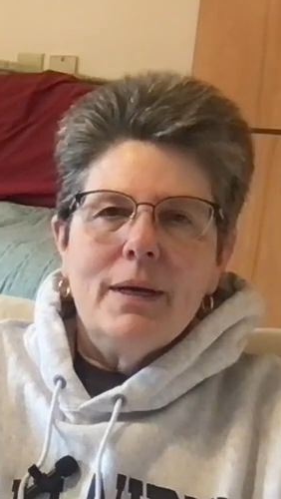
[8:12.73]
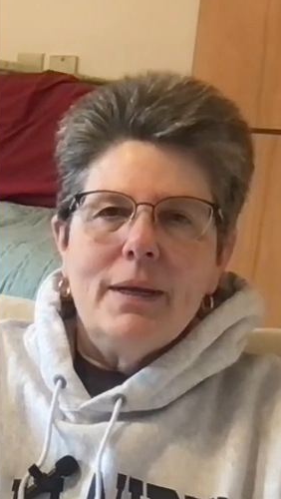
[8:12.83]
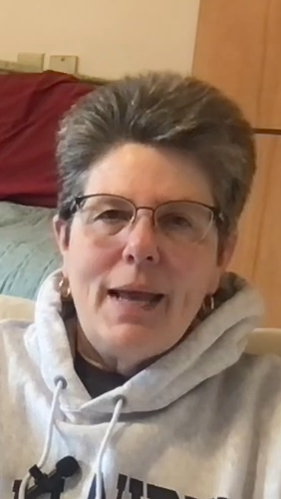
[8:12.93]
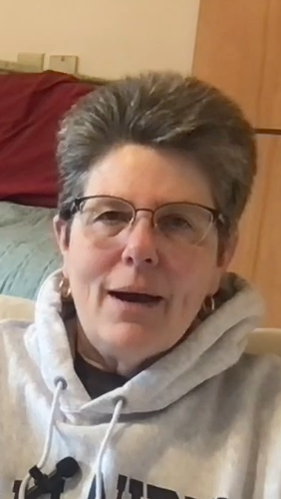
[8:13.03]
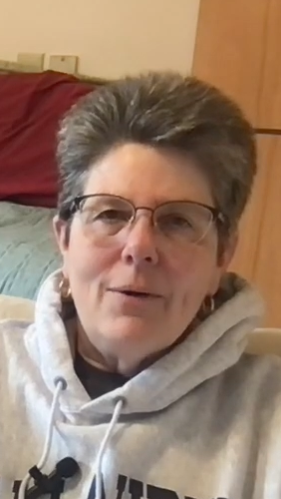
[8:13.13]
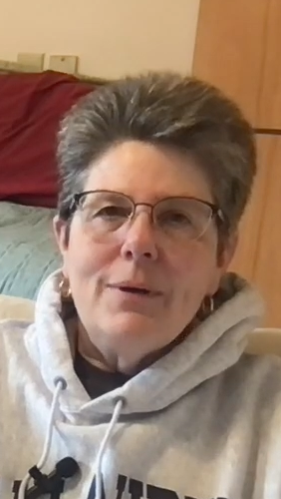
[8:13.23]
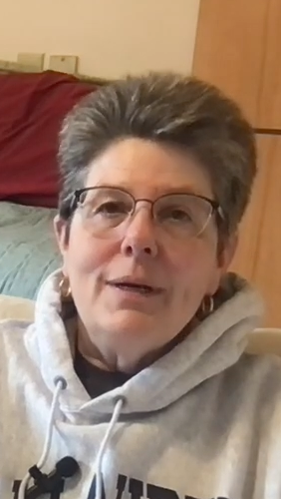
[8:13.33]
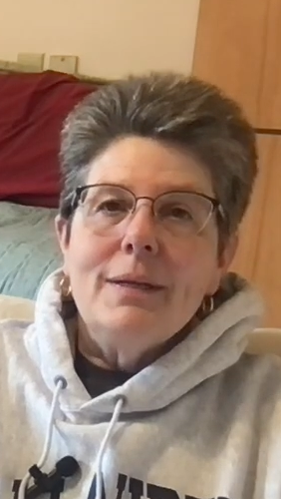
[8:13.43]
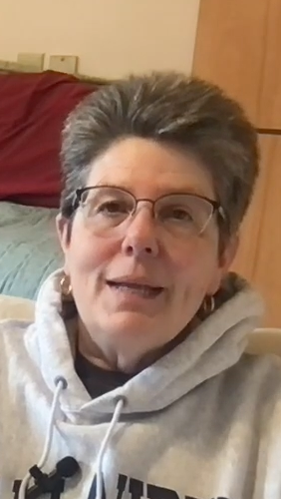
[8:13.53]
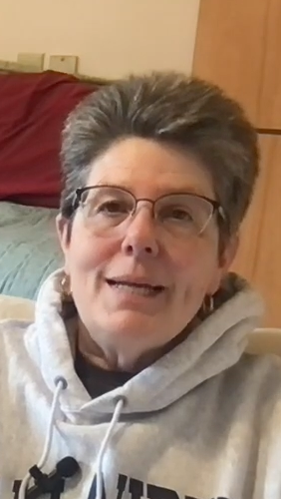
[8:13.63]
Now,
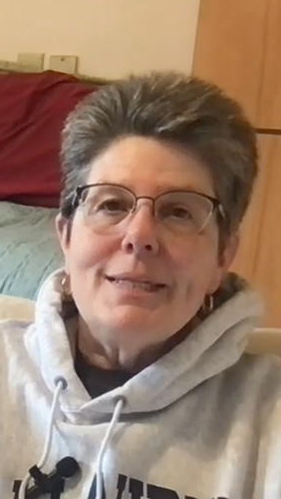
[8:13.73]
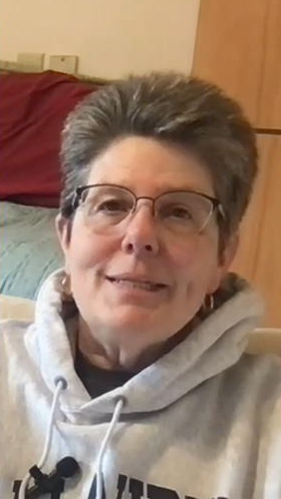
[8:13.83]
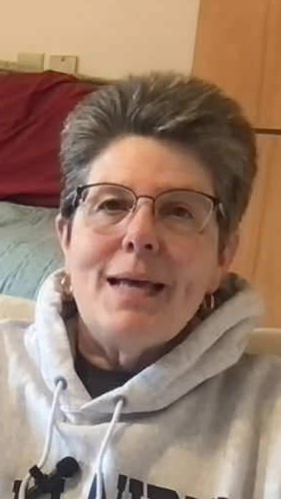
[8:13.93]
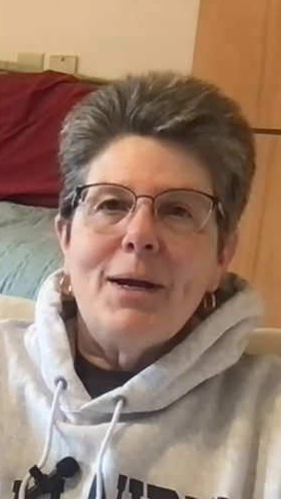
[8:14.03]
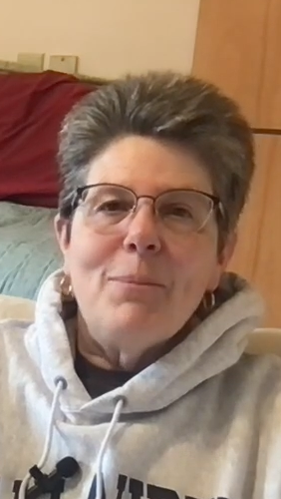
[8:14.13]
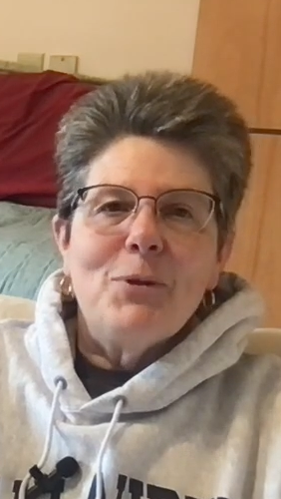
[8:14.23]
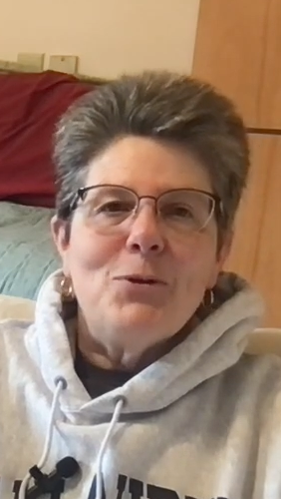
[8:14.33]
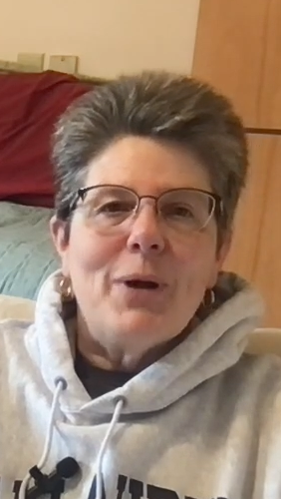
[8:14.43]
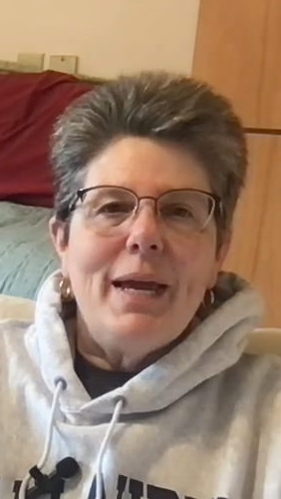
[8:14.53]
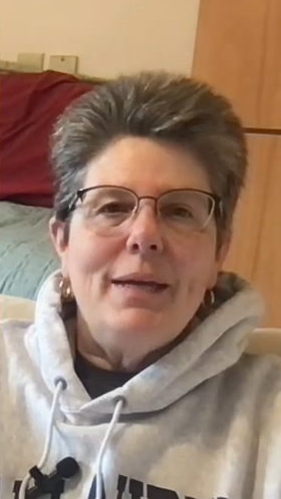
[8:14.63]
let's set up the
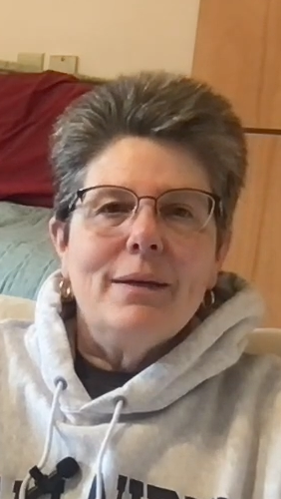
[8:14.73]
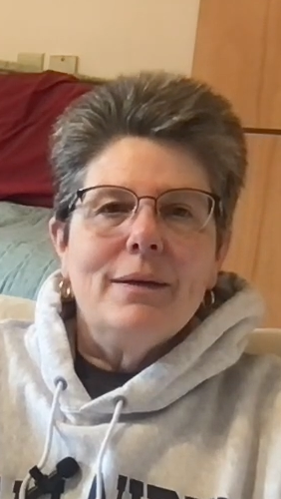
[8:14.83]
trade.